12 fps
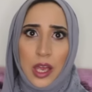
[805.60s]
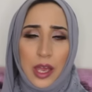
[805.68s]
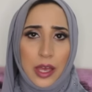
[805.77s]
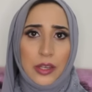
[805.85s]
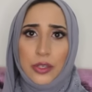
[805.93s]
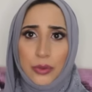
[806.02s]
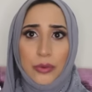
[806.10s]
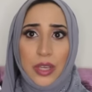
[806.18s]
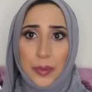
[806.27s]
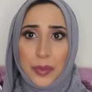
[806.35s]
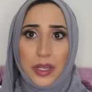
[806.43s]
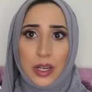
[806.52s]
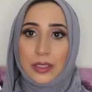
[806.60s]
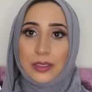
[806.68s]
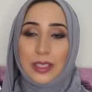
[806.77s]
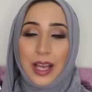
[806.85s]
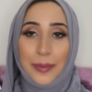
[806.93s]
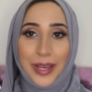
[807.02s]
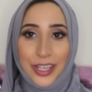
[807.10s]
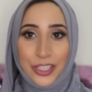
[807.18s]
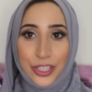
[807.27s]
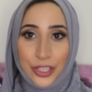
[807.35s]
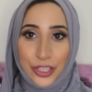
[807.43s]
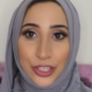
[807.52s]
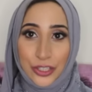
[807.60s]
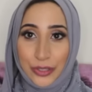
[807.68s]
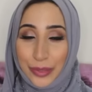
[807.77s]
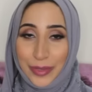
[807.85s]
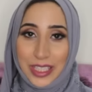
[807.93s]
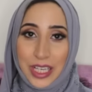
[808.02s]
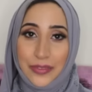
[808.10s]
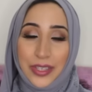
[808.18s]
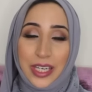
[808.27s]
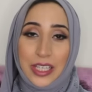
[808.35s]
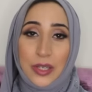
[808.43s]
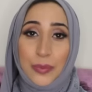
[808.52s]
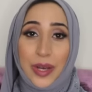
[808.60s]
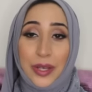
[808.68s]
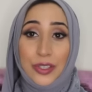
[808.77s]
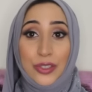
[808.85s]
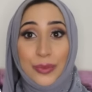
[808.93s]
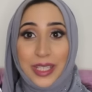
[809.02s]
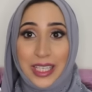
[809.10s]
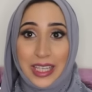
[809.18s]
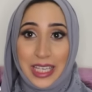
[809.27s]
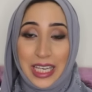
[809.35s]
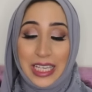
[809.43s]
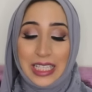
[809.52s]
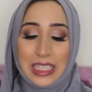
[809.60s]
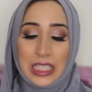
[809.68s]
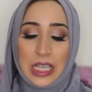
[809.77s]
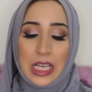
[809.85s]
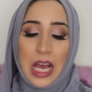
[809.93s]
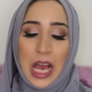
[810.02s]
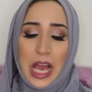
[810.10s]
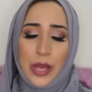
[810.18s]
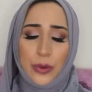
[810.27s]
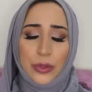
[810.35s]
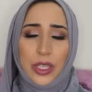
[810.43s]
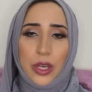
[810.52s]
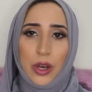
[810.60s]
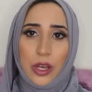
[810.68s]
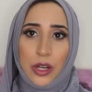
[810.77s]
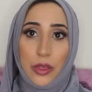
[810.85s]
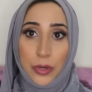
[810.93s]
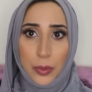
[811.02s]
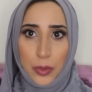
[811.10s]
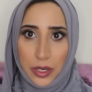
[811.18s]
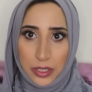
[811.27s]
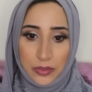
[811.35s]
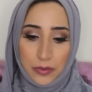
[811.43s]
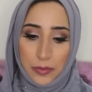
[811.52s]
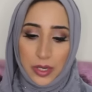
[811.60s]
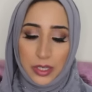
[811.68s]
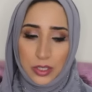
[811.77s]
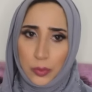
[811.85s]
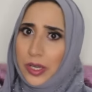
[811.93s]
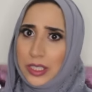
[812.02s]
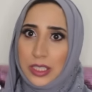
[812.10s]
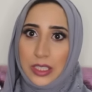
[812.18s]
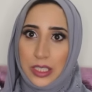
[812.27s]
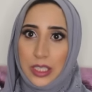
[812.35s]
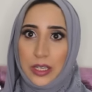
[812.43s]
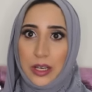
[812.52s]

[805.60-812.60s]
and you name it. I managed to constrain myself and I didn't buy too many things. I only got three products from there, surprisingly